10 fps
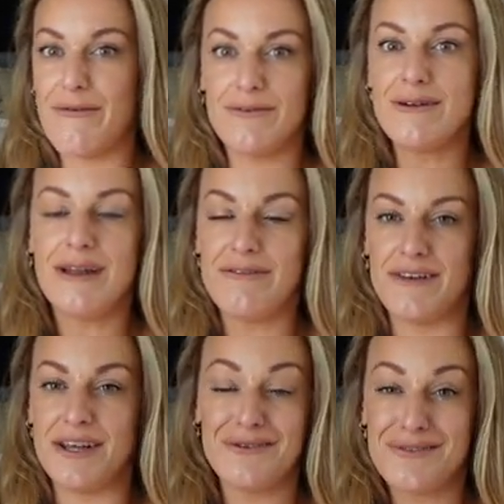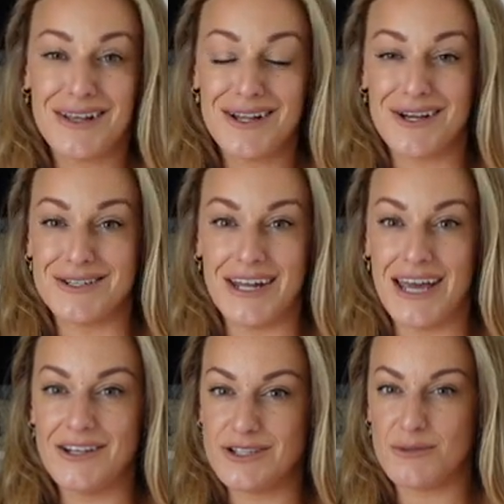If you love it and you feel good in
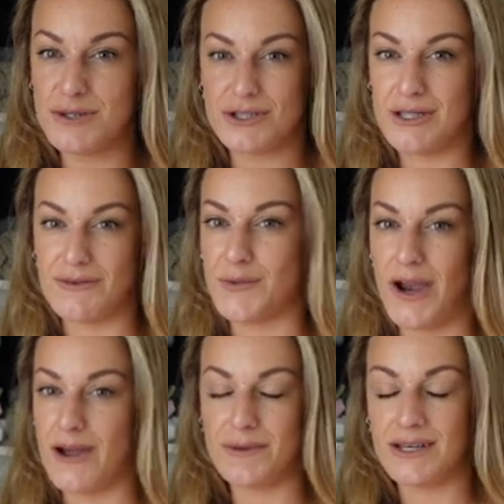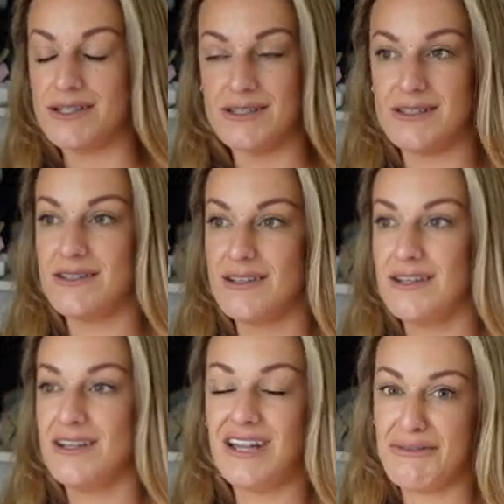it, just push yourself to wear it because
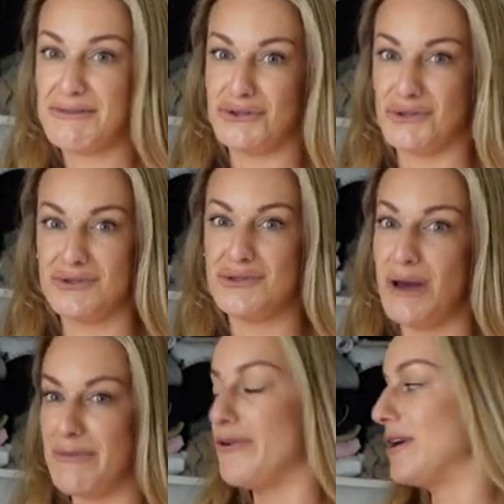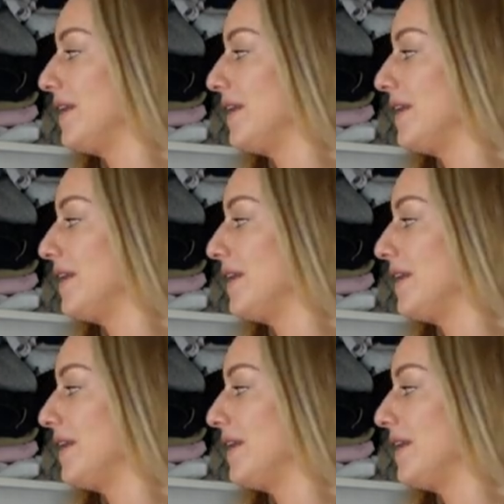life's too short to wear boring